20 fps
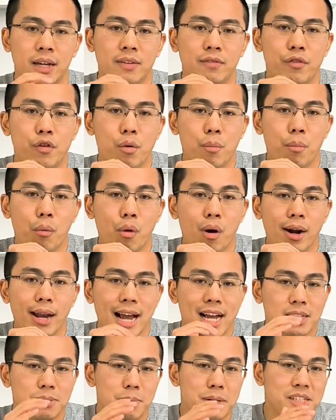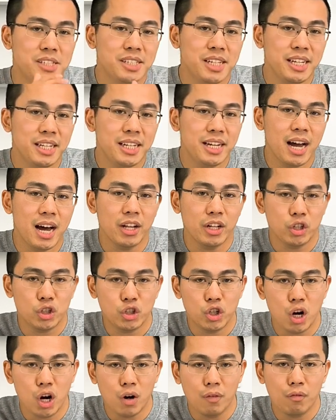If your board has been sitting on the
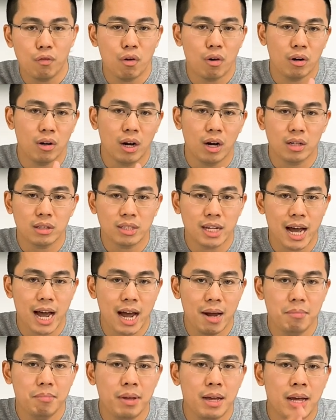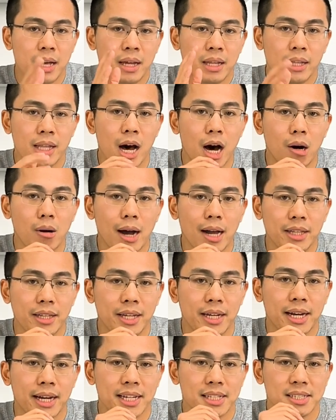shelf for a long time, now I
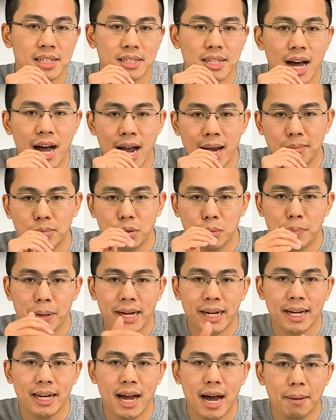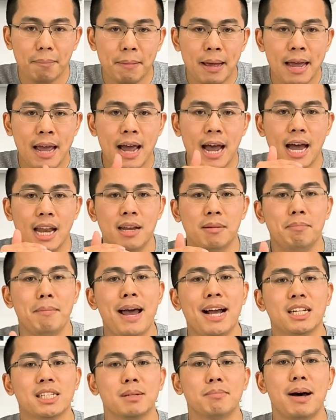think it is a time to pick it up and
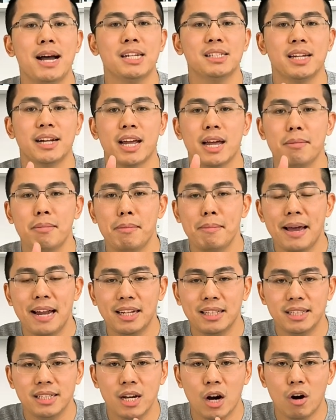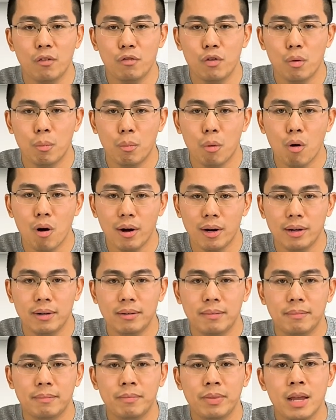maximize the capability of your board.
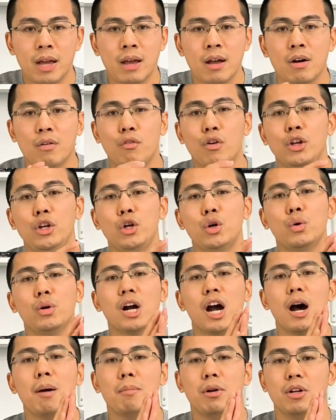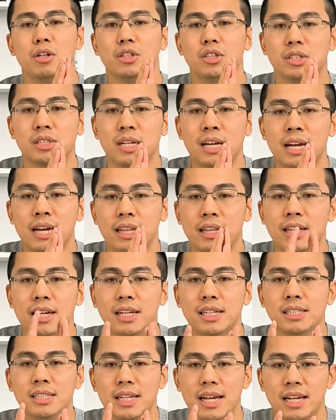For newcomers,
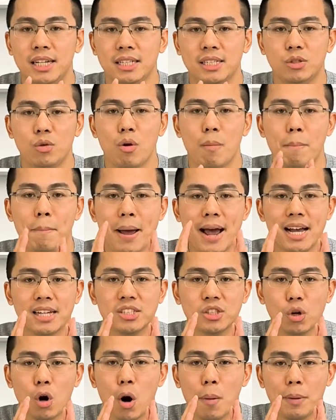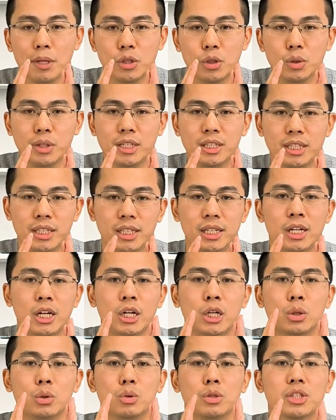this is your best opportunity
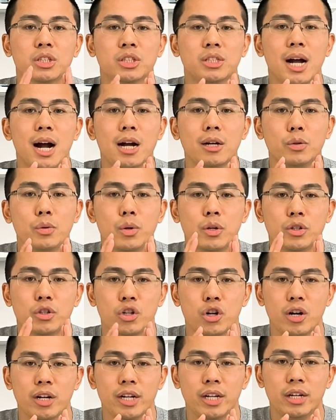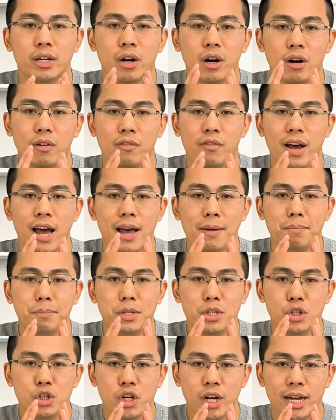to start your journey of
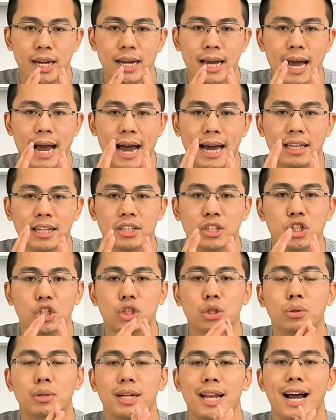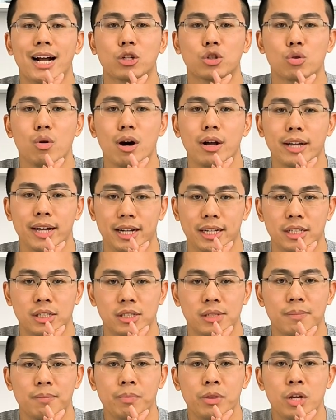FPGA and digital
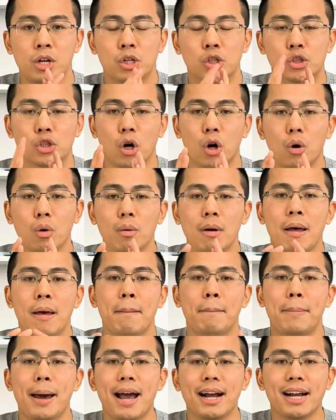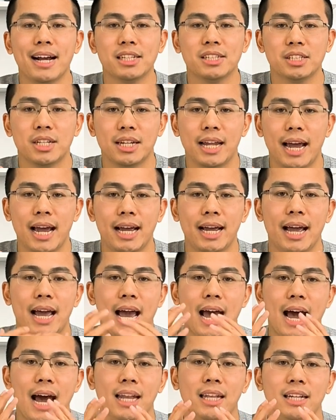electronics. So, back us today
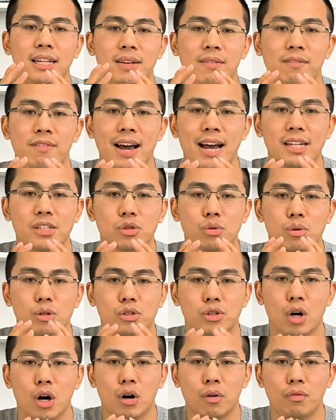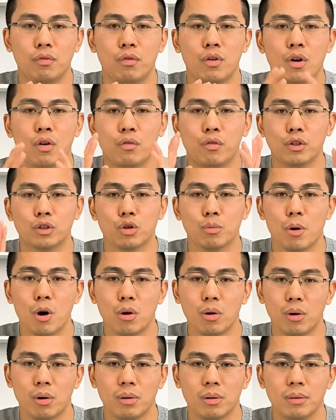and invest yourself for
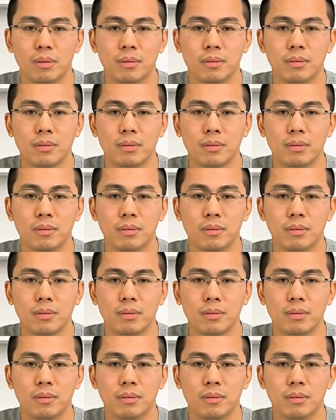tomorrow.